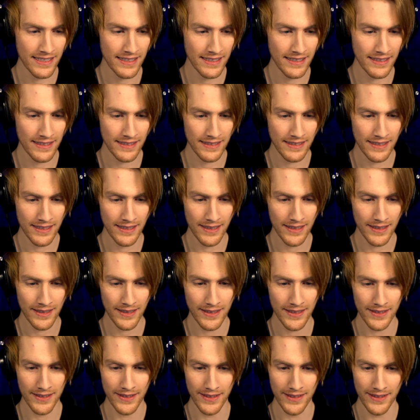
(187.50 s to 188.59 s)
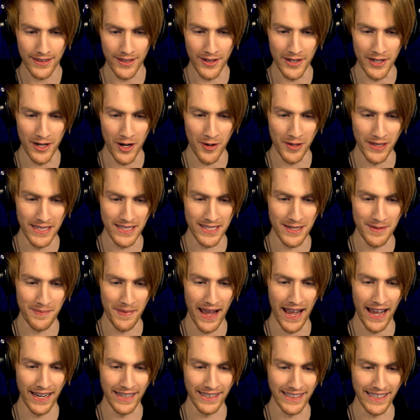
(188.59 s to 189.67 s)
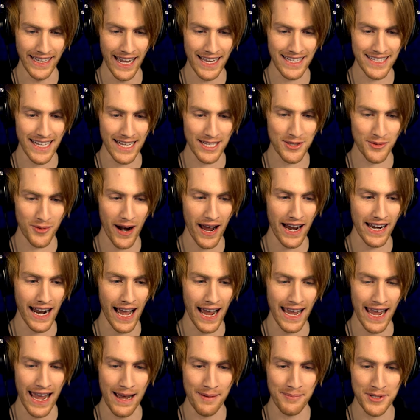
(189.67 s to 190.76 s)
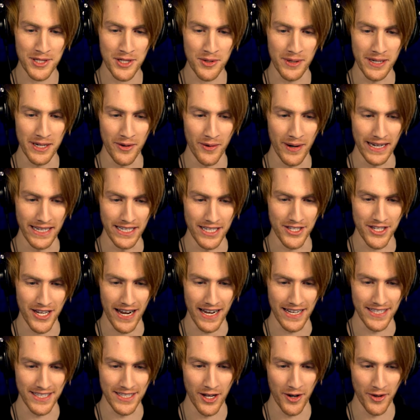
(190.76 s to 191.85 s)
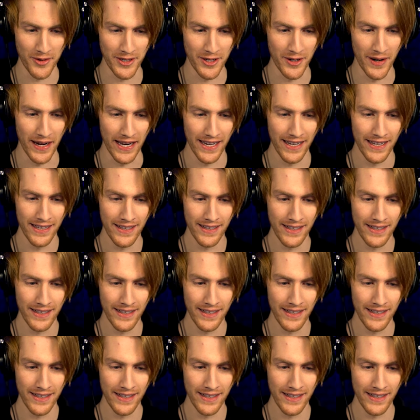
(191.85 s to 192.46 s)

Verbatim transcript: Thank you. No, you don't, Lizard Man. Yes, that's right. I am too annoying to chase. Don't do it.